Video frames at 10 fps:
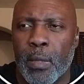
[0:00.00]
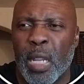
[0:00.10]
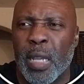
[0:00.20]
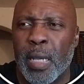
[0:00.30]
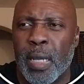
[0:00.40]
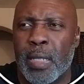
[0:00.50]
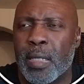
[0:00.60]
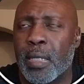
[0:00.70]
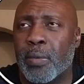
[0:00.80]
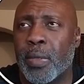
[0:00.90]
Let's
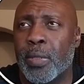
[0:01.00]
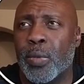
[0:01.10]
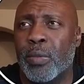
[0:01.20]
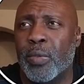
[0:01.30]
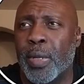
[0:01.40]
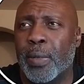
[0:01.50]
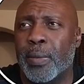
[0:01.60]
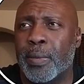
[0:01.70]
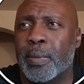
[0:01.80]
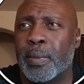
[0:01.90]
stick with this one for now.
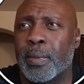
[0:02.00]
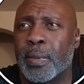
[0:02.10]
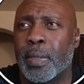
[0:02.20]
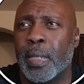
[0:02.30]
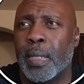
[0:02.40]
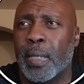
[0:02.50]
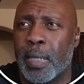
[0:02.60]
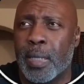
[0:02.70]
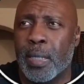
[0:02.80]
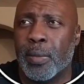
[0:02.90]
Okay,
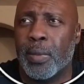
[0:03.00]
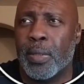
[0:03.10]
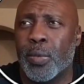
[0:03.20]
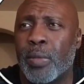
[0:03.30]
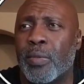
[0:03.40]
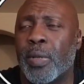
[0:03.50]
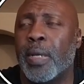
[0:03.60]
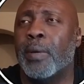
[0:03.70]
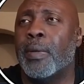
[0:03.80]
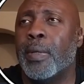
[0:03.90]
let's stick with this one for
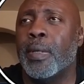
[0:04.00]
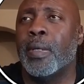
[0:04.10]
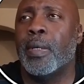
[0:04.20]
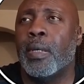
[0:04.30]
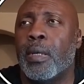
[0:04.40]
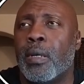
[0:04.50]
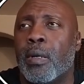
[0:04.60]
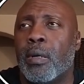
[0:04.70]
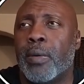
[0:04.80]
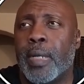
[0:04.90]
now.
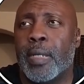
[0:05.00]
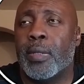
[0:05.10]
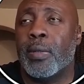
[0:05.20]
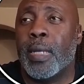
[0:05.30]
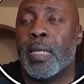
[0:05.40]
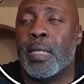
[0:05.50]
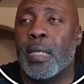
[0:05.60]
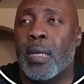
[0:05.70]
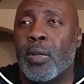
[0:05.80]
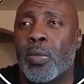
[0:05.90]
All right, so that's
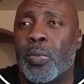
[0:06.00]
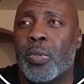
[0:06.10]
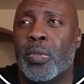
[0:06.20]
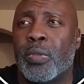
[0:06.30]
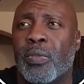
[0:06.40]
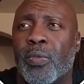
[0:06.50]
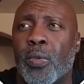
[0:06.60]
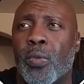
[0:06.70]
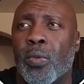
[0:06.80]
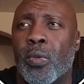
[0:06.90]
the output
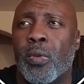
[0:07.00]
for